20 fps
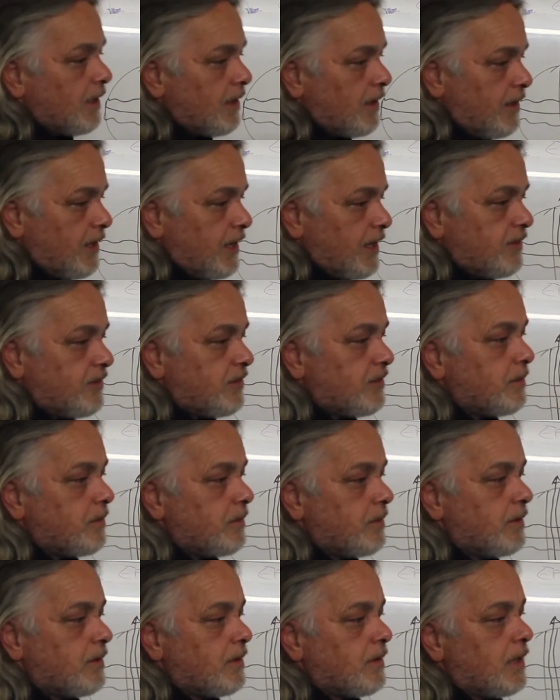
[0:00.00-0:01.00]
this
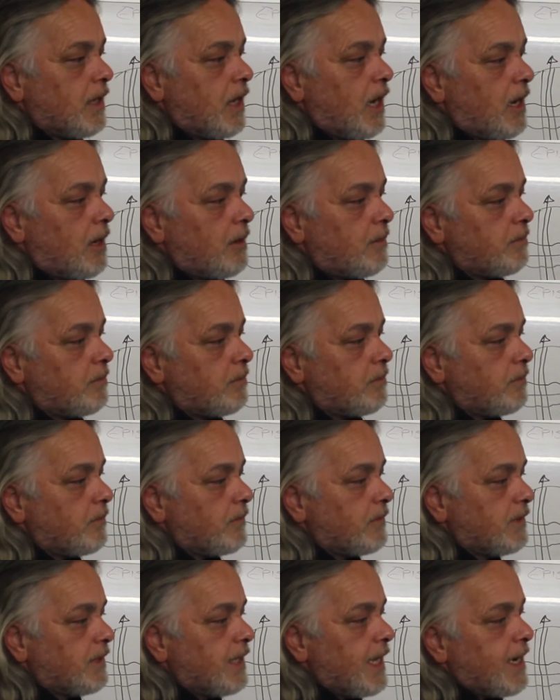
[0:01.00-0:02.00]

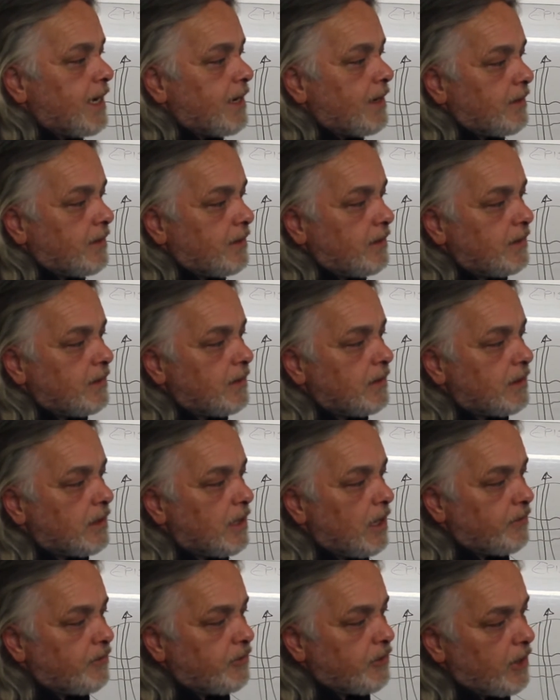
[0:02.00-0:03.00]
layer
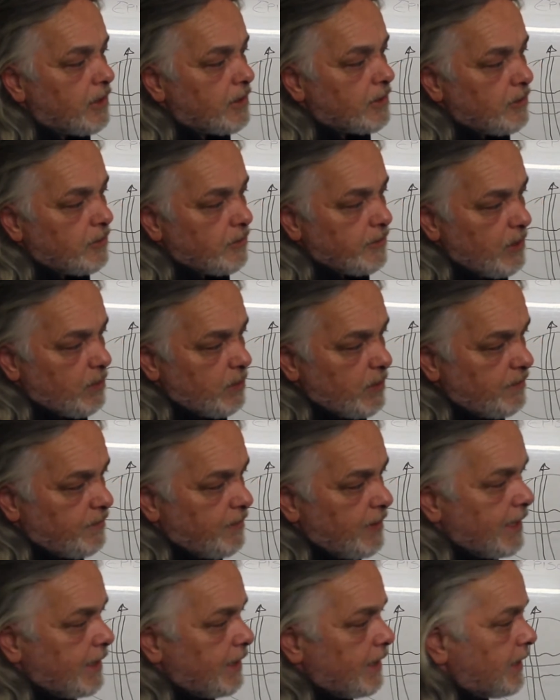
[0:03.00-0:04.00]
of charcoal that we're
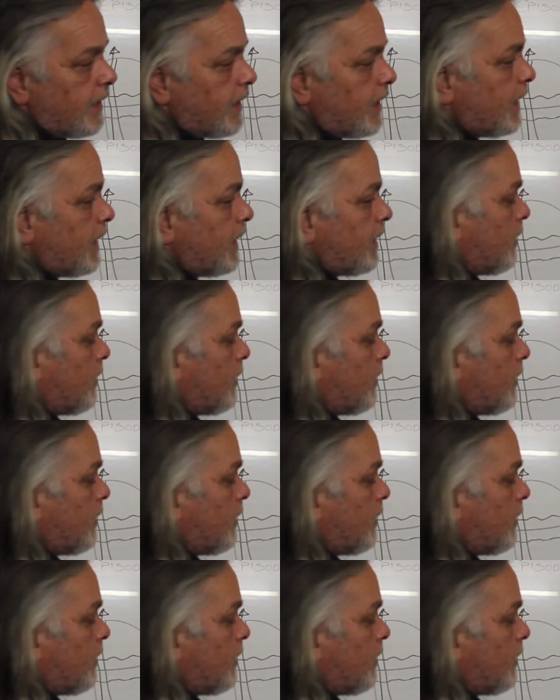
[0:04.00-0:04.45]
finding in